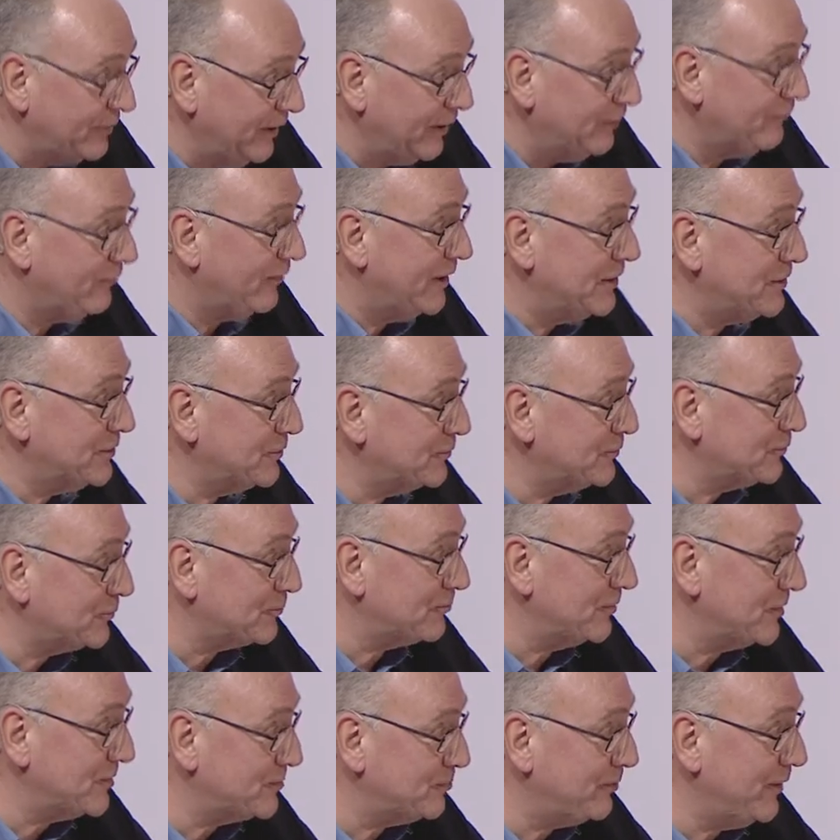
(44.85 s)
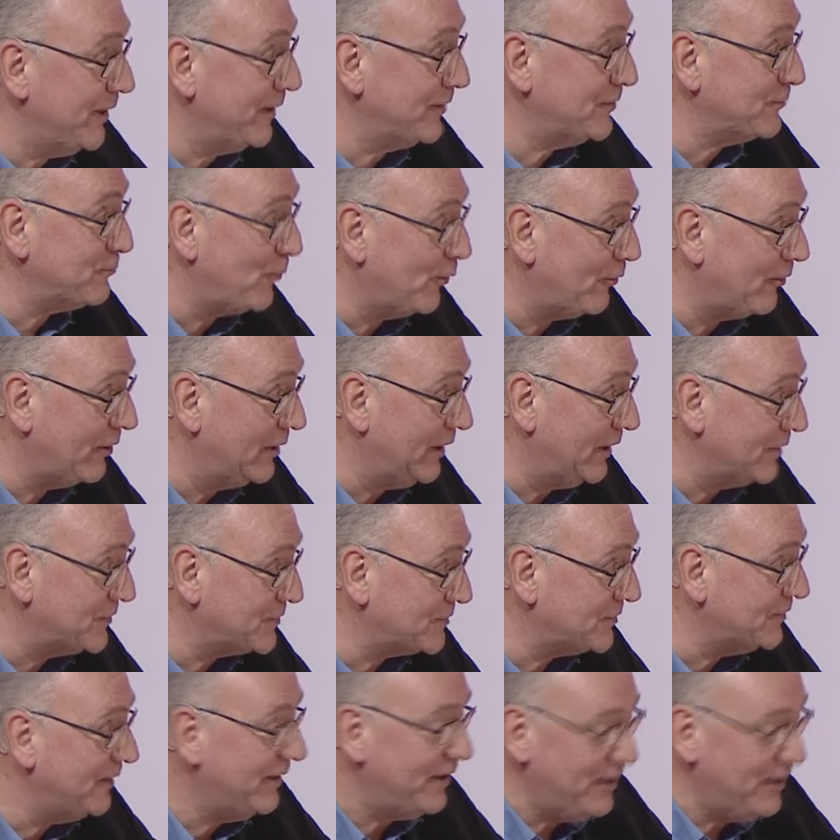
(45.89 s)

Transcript: invite you to respect more or less,